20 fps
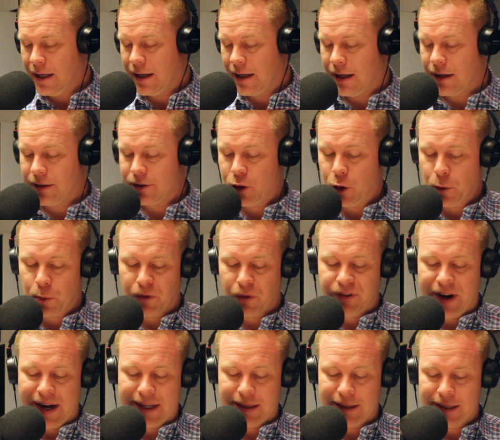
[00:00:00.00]
uh, to
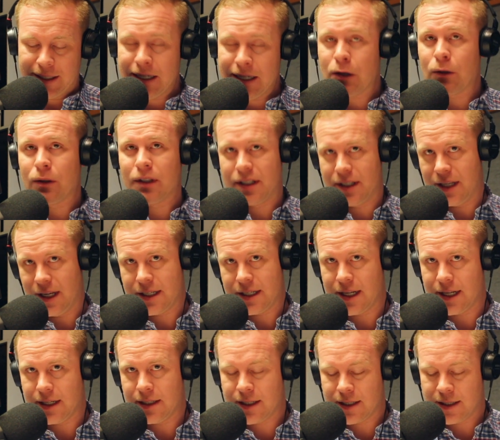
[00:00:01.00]
provide legal
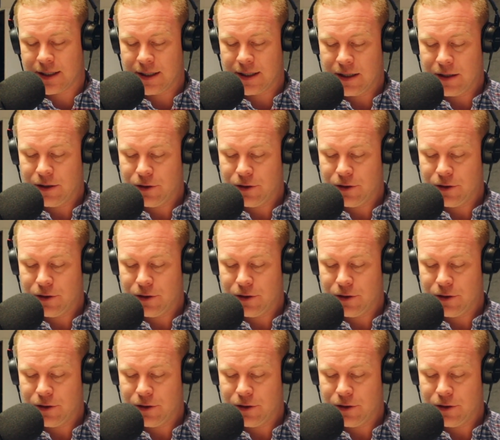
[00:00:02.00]
assistance